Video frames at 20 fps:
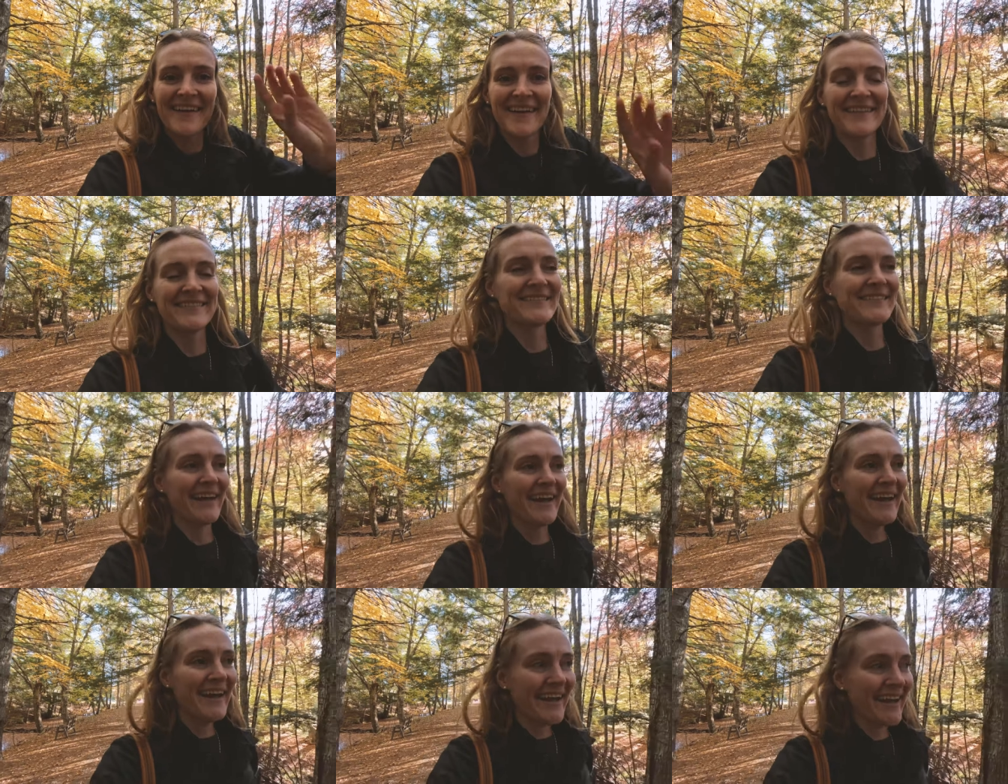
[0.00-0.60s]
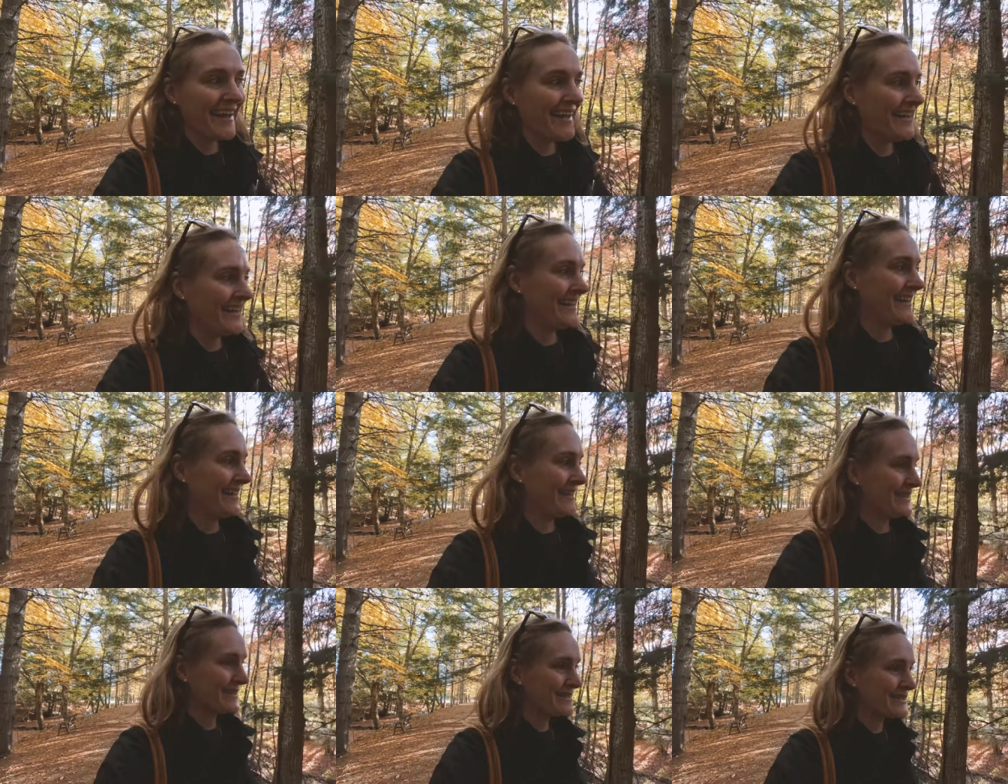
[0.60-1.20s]
All right,
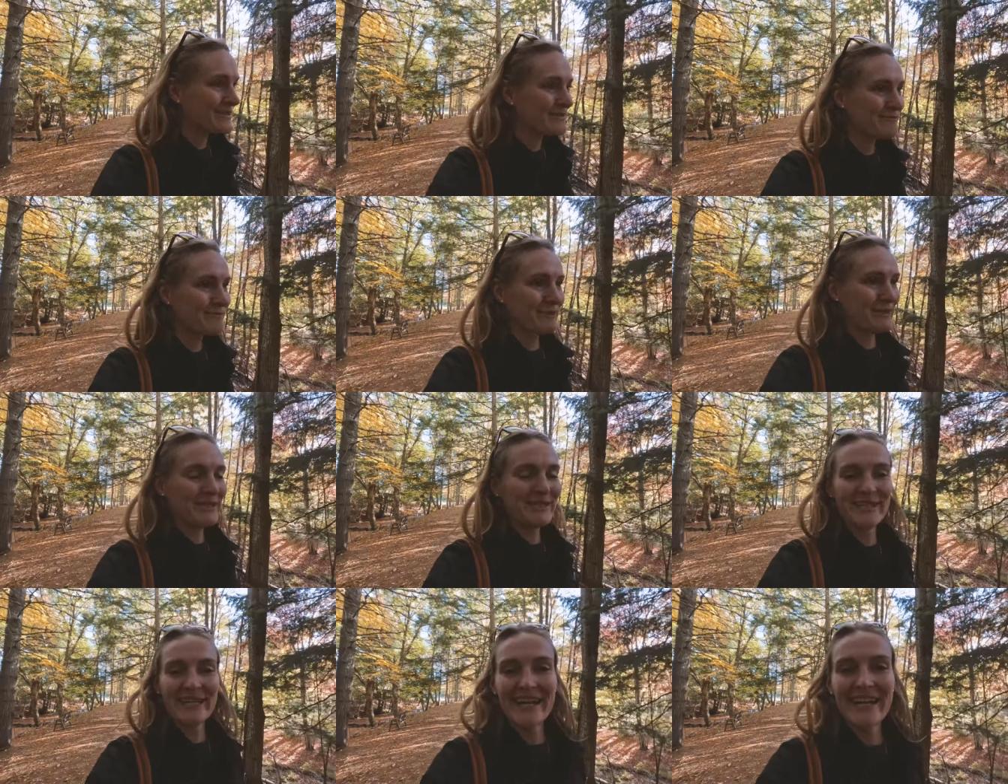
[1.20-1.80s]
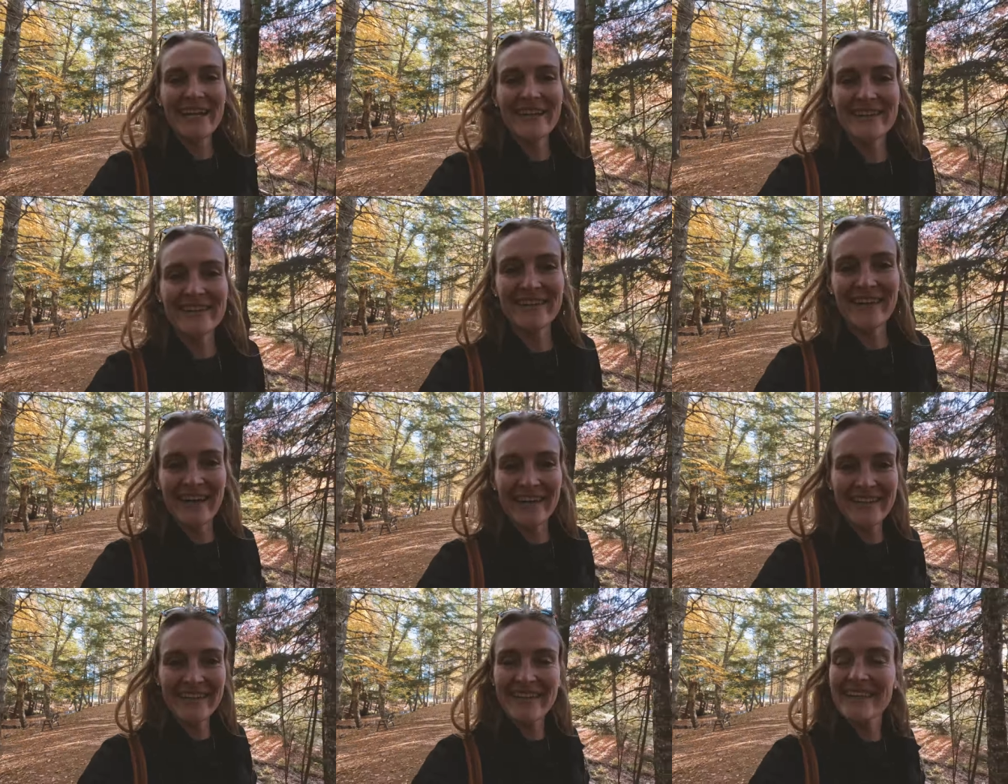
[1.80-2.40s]
exploring
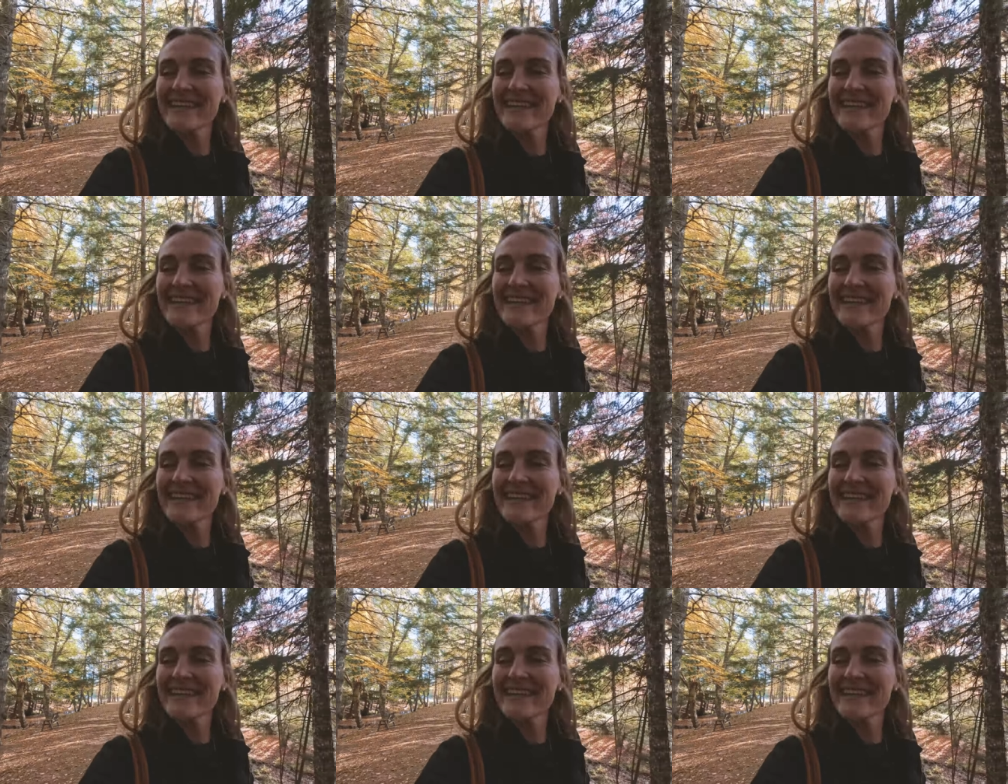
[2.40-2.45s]
Grand